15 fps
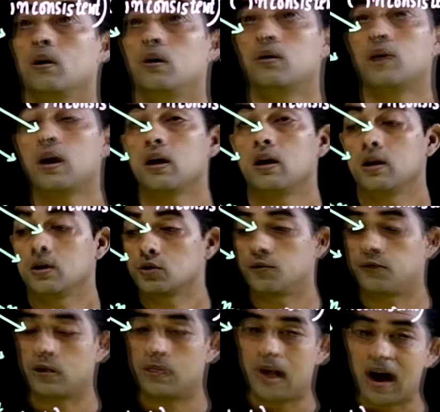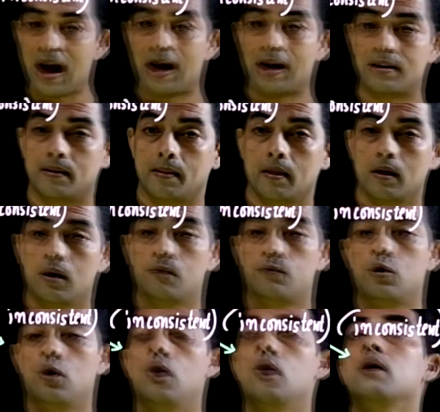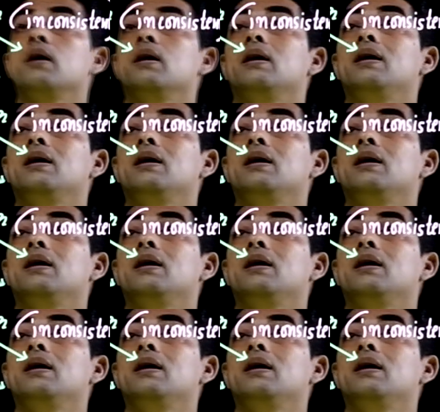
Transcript: Okay, so for that, for